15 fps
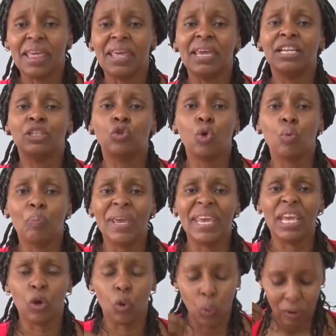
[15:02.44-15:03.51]
it will
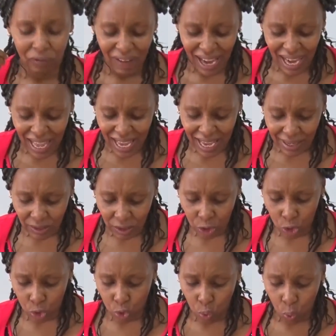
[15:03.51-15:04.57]
be equivalent
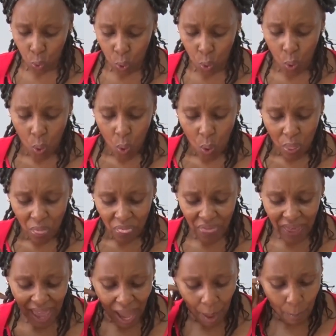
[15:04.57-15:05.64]
to
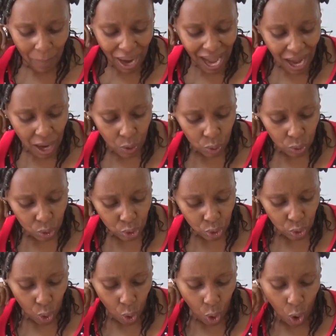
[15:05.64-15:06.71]
the
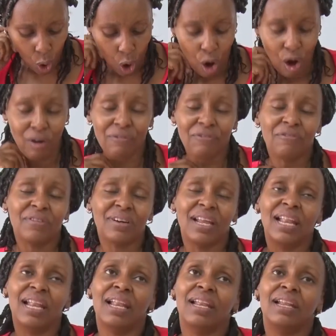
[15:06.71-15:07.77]
amount of
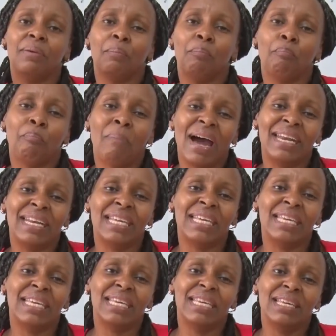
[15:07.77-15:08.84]

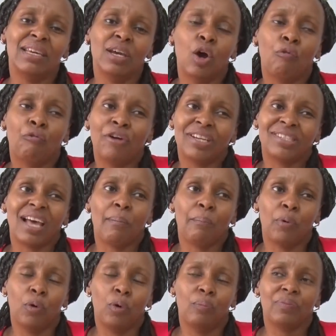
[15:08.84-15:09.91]
money. For
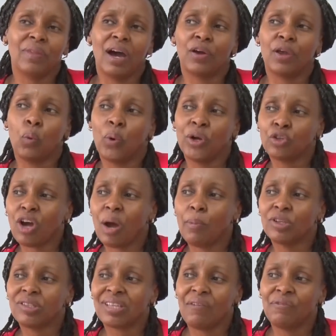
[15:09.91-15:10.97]
example, okay, when talk
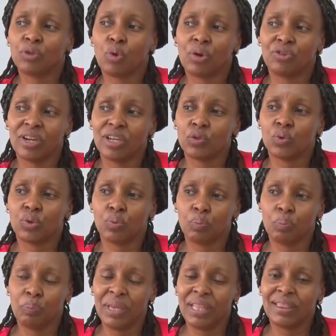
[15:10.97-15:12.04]
about service, we are trying to
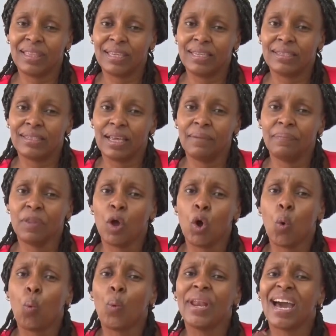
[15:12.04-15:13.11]
mean this.
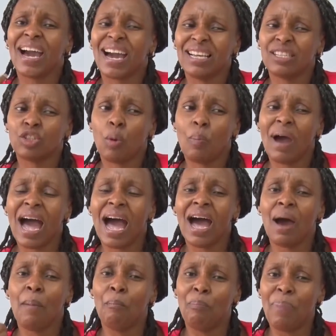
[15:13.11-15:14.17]
When a
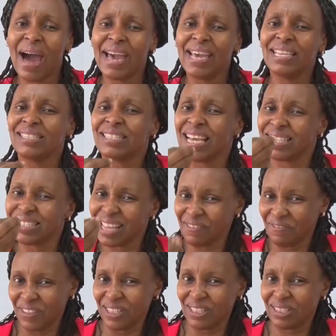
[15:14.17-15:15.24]
customer buys a
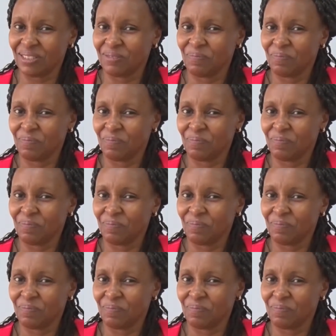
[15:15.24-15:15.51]
service,